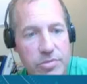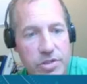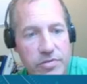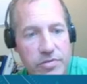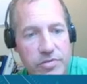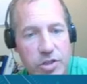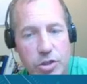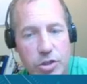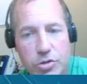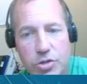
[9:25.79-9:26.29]
of
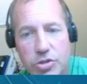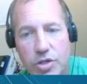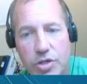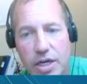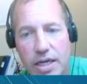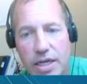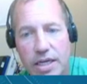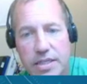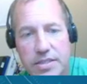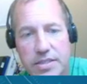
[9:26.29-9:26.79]

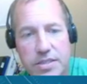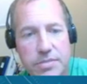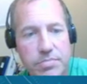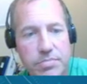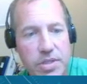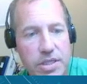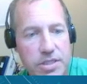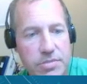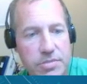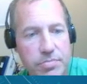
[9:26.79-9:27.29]
neutrons
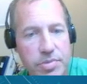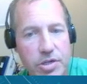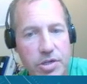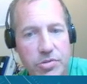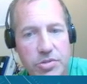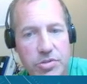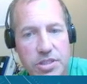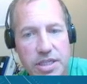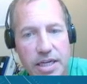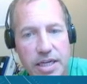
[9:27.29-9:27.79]
plus
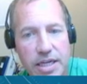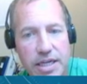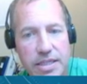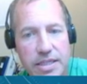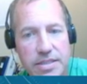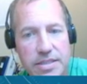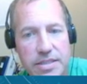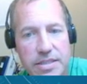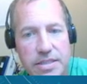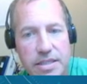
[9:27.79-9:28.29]
protons,